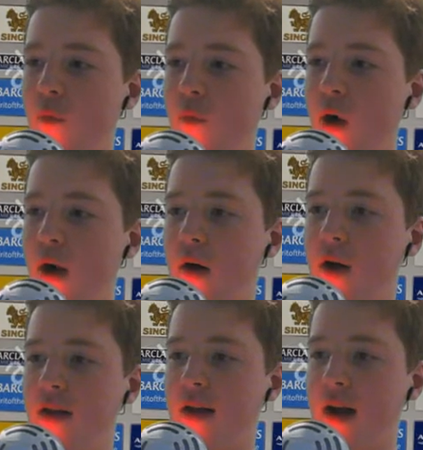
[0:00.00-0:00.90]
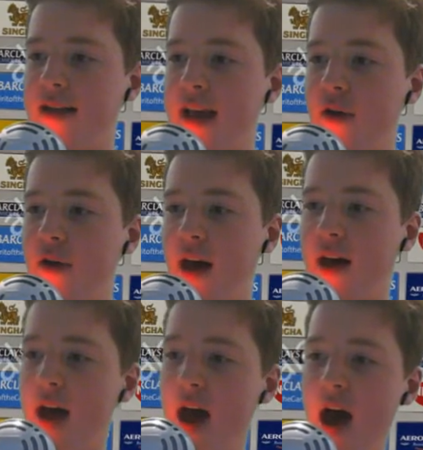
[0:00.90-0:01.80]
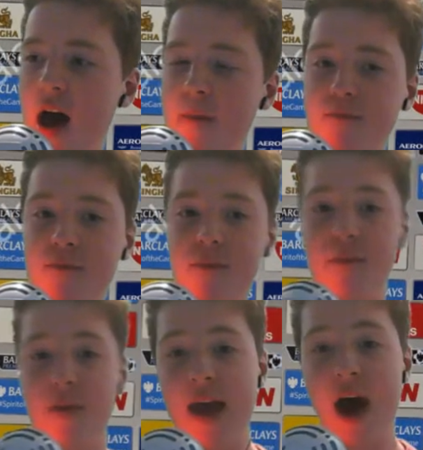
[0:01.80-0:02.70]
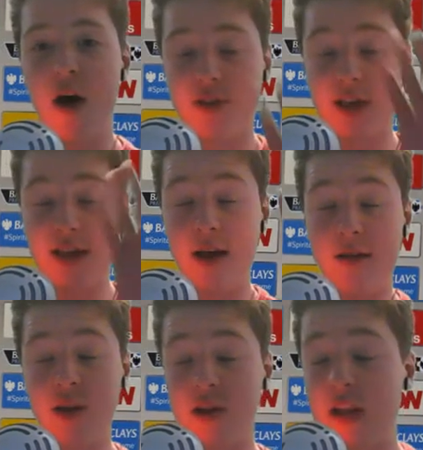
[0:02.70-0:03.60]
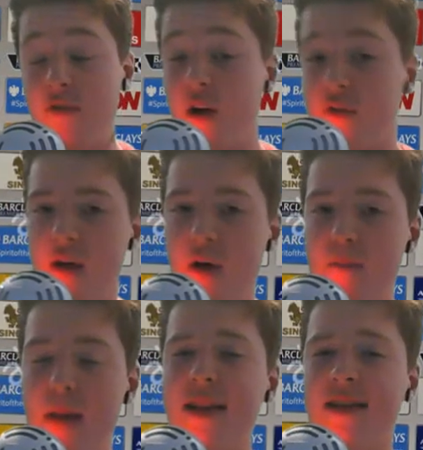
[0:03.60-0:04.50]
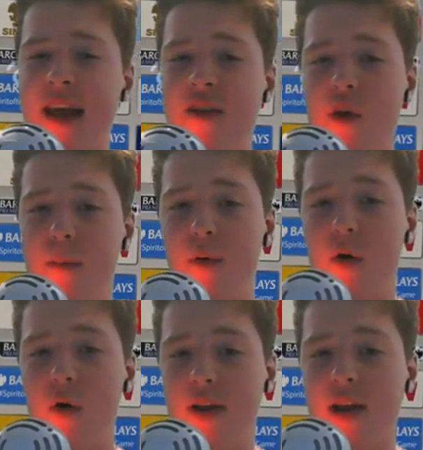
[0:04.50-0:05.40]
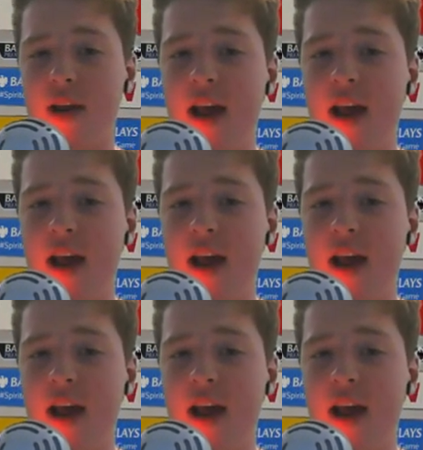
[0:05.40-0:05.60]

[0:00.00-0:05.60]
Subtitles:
What did I tell you? But yeah, obviously, just an introductory note. Man City dropping points.